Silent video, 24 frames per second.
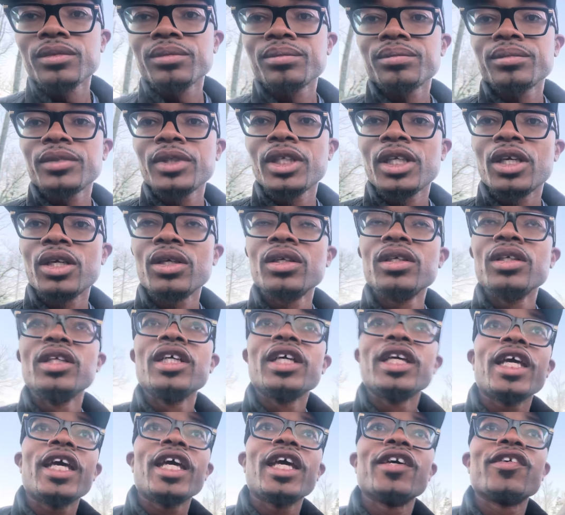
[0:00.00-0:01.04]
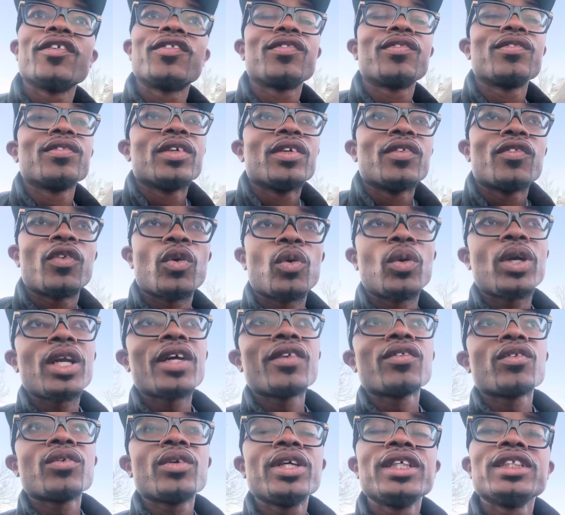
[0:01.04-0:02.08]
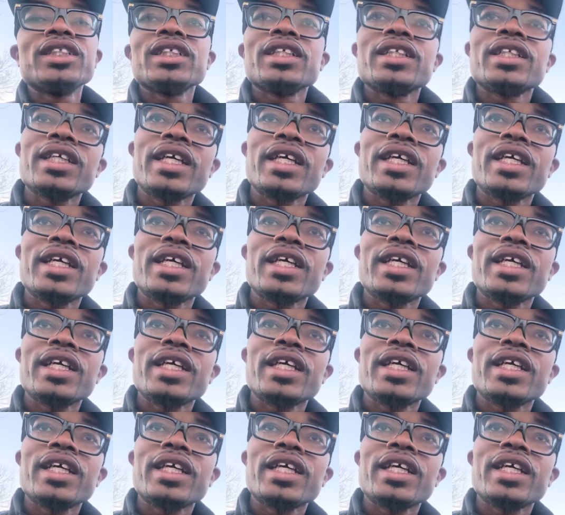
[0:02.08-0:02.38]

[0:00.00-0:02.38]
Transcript: You know, if for whatever reason